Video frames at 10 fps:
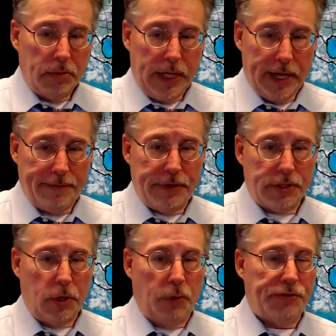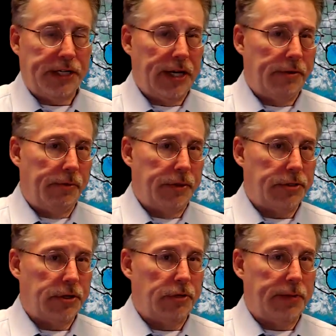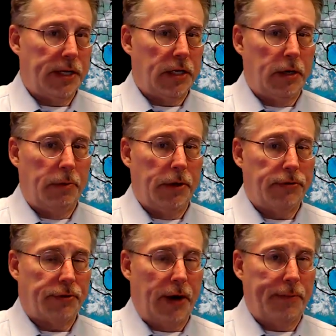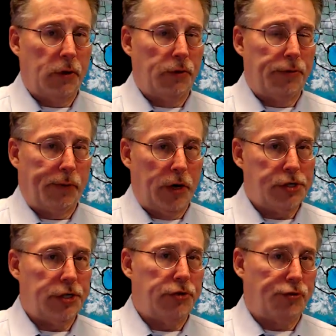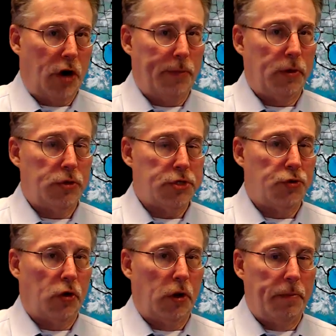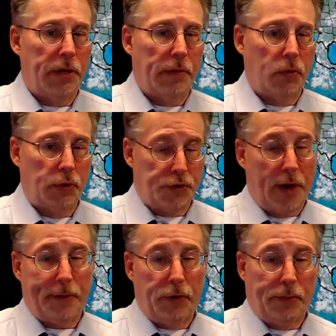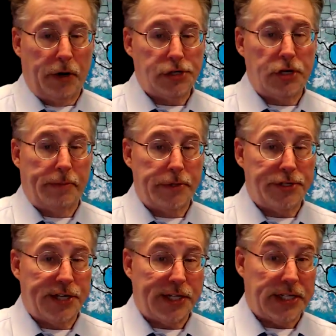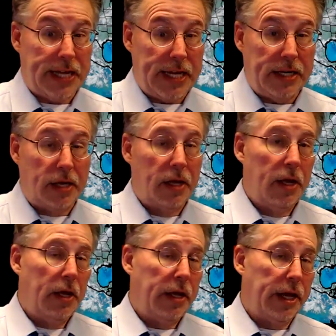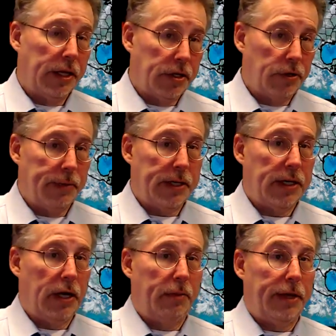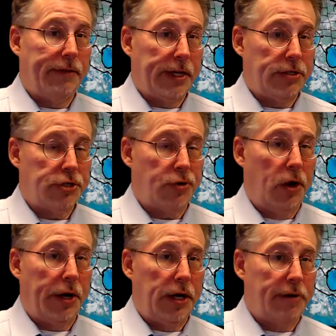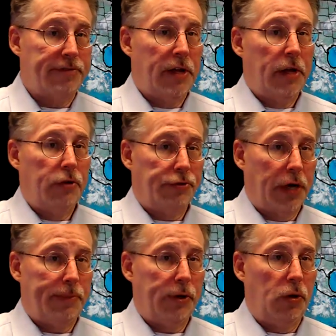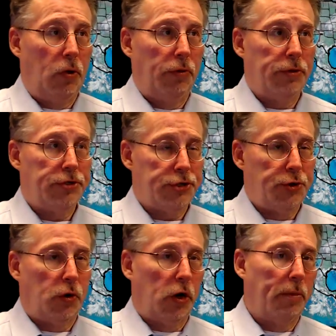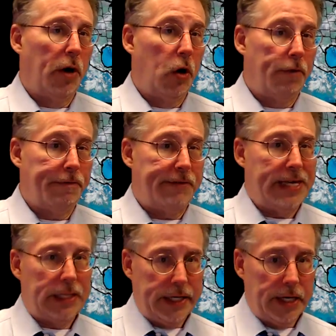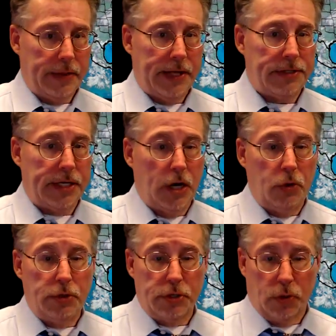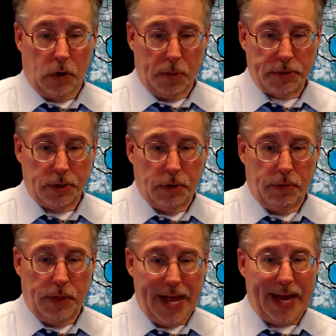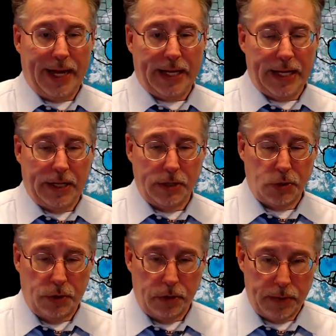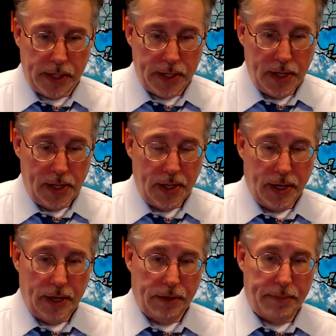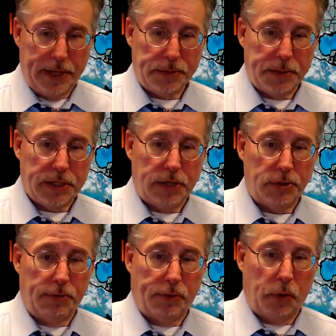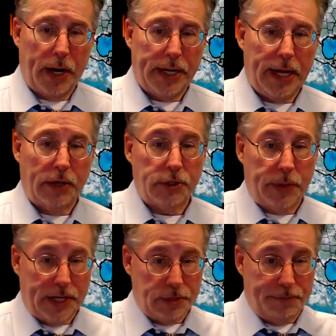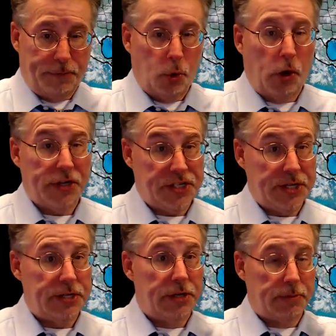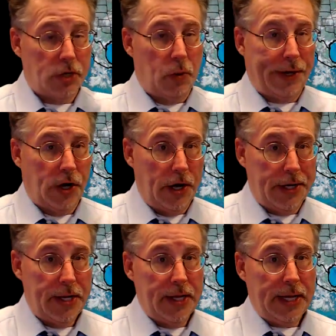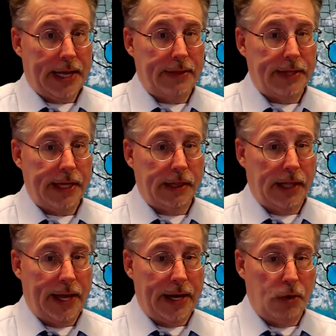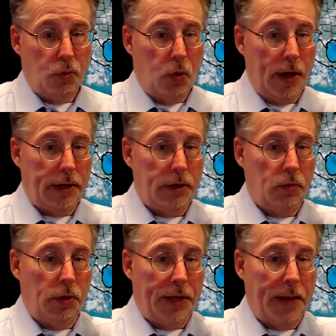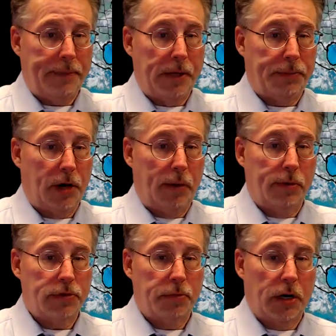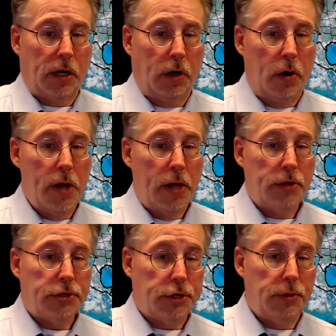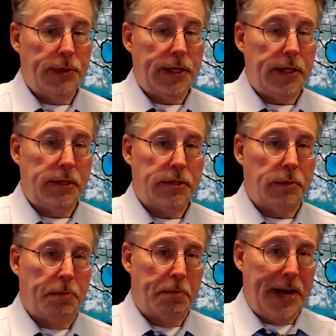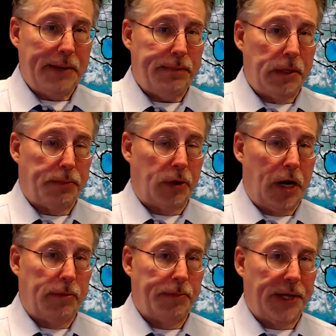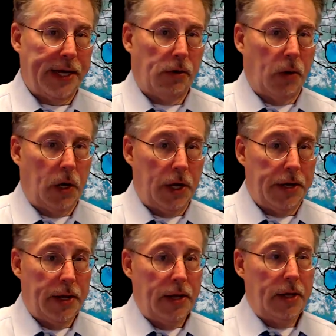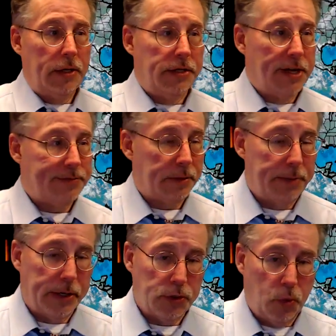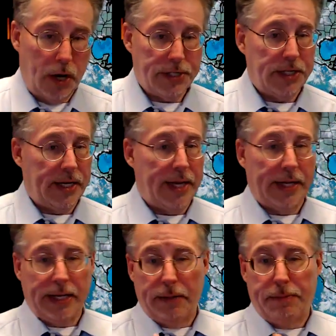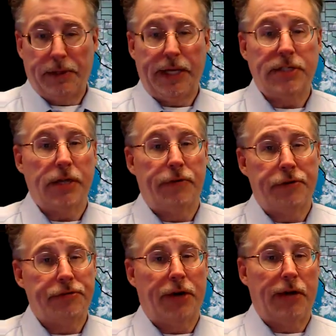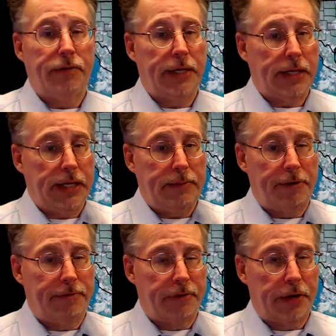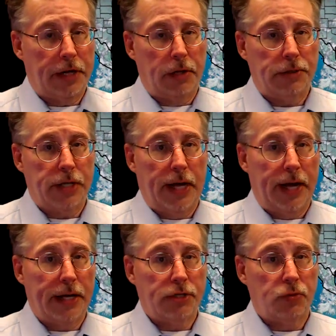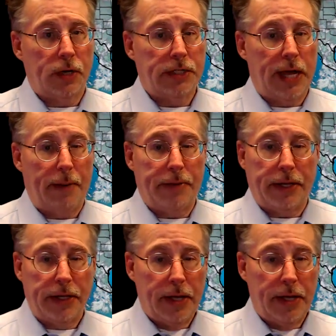If this holds together, this could become Tropical Depression number 16. It could become, if it gets strong enough, Tropical Storm Ophelia. That's the O storm. So that, again, is going to be the best potential for right now. So that's four systems going on in the Atlantic. One will not be a problem tomorrow. Two of these might be a problem later on. Definitely bears watching. And again, please, if you're traveling, keep a very close eye as to what's happening.